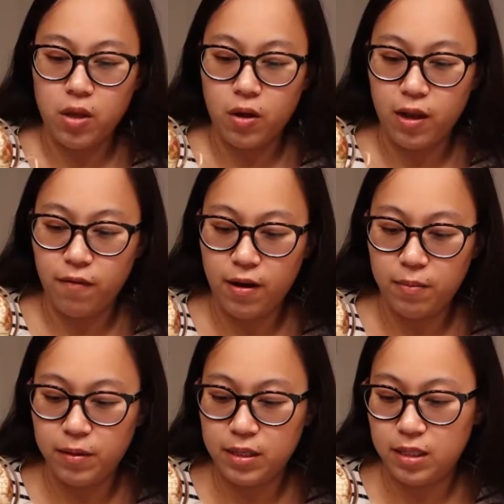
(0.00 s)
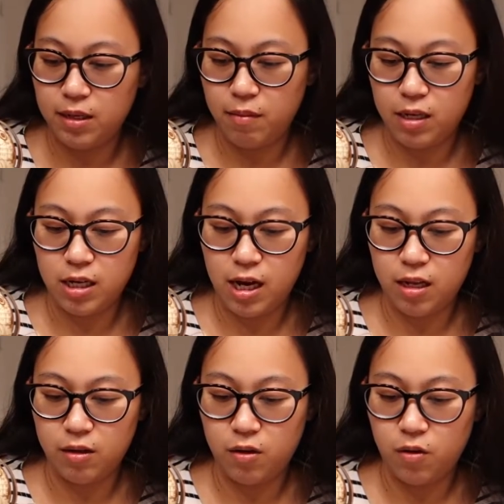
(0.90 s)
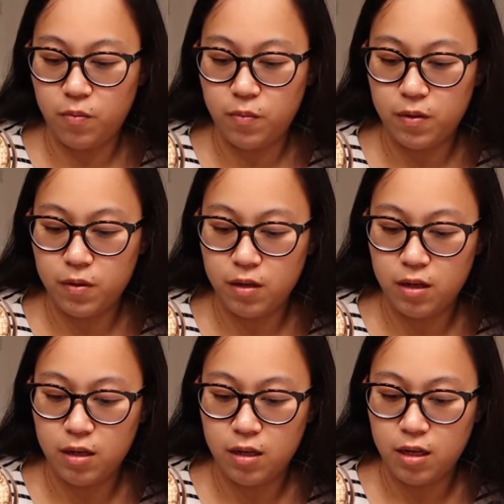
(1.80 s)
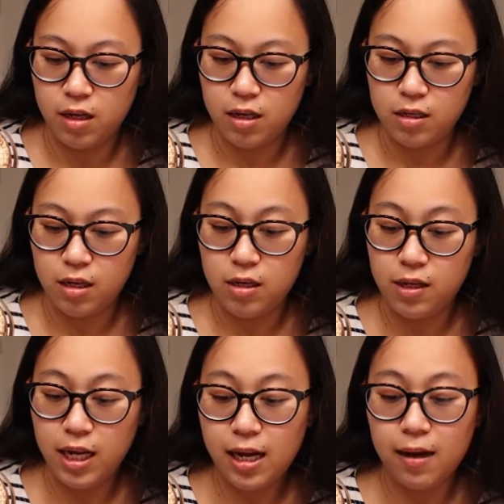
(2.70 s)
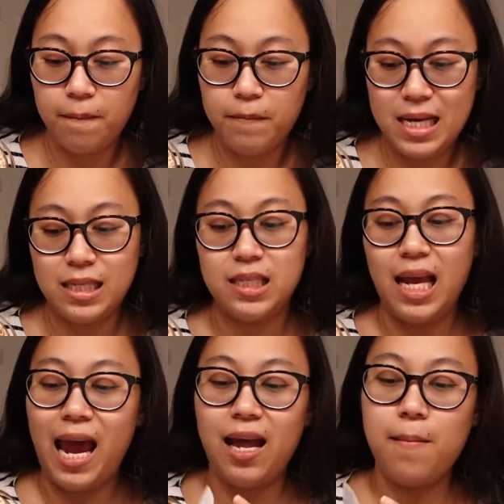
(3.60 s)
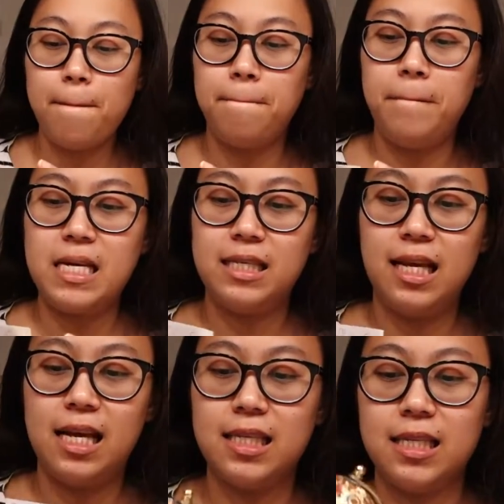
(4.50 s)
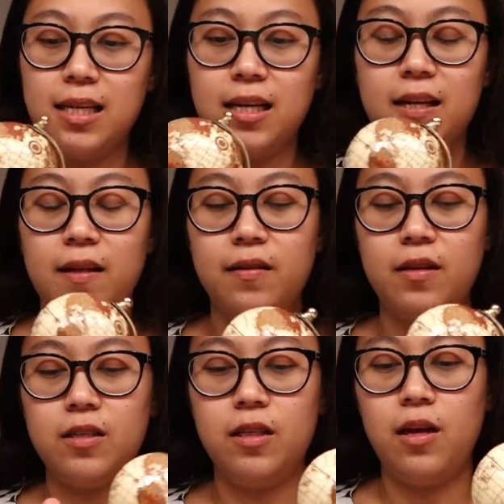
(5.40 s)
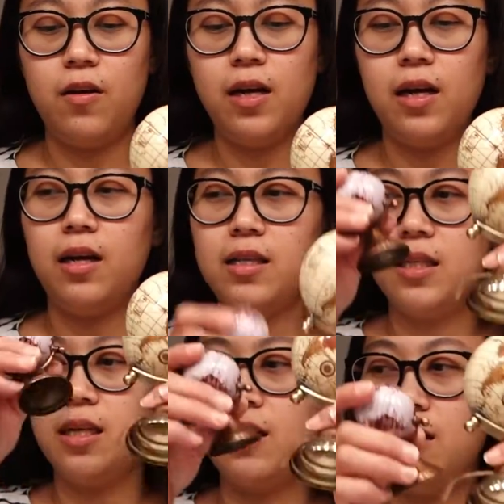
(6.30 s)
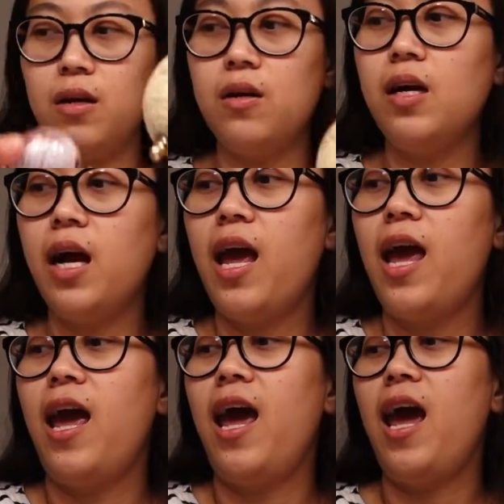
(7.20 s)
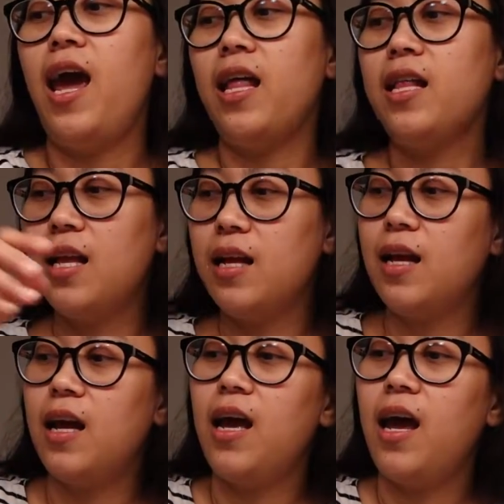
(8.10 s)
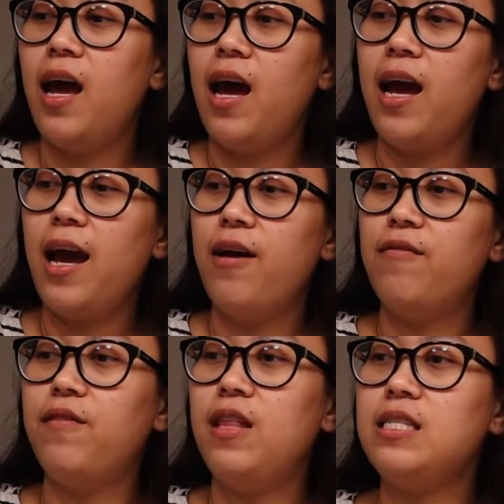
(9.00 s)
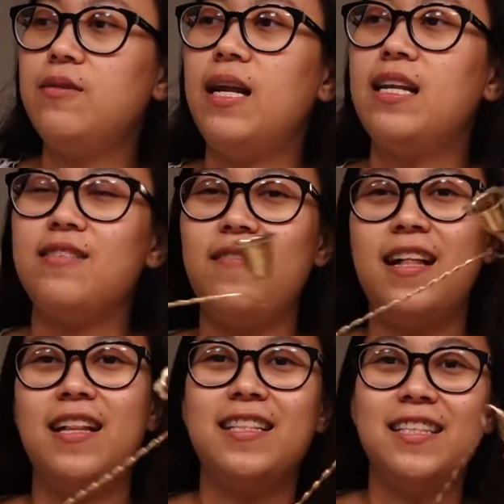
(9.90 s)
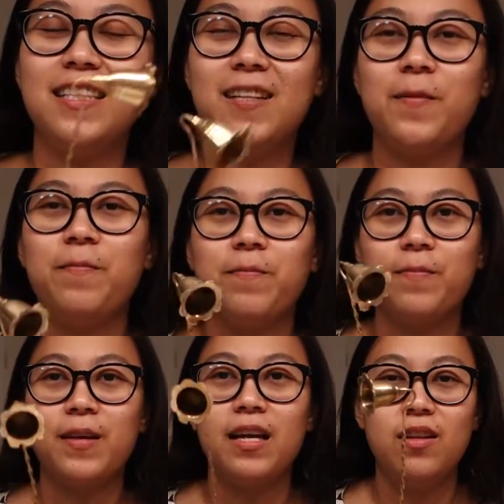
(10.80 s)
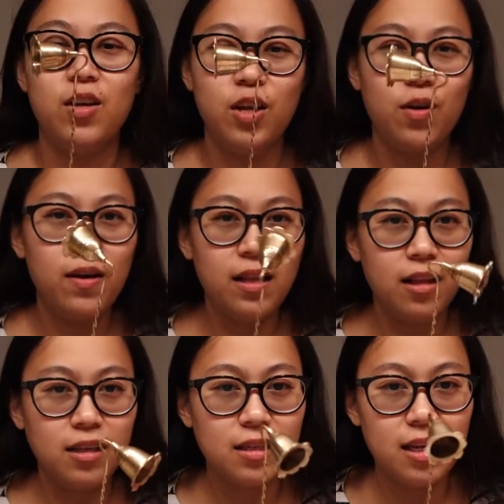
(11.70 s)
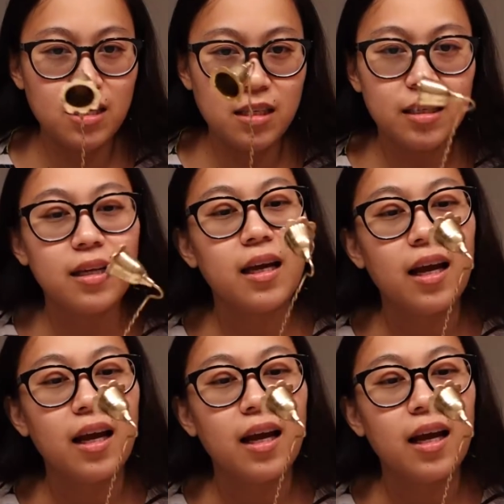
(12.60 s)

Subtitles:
Donna, please hear me ko. Unique bits and pieces. This look, here's the look, and I have this one as well. Do you know what this is?